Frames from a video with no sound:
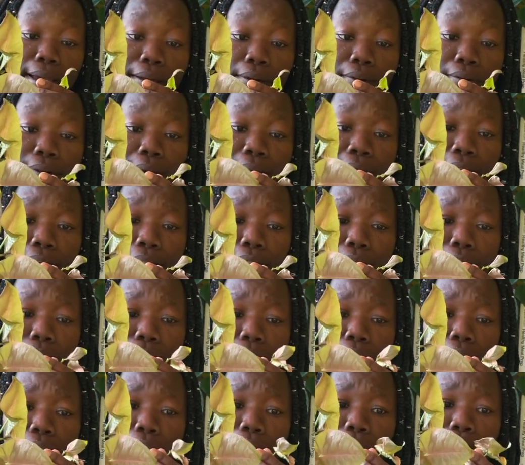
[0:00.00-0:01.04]
great
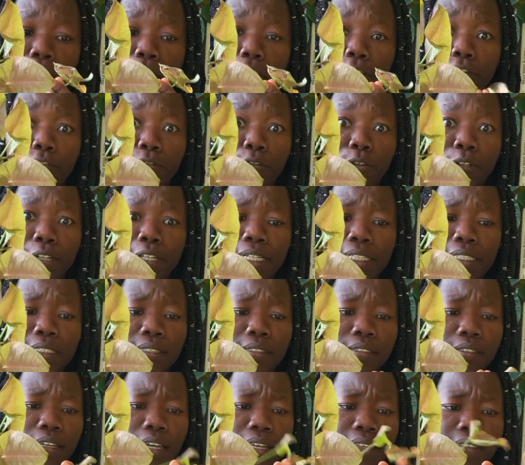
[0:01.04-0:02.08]
for it.
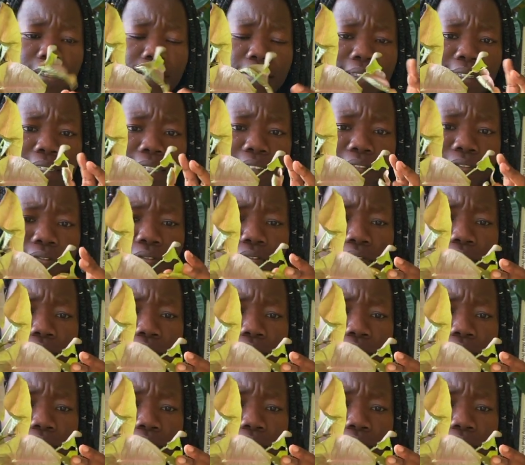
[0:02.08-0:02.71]
And this leaf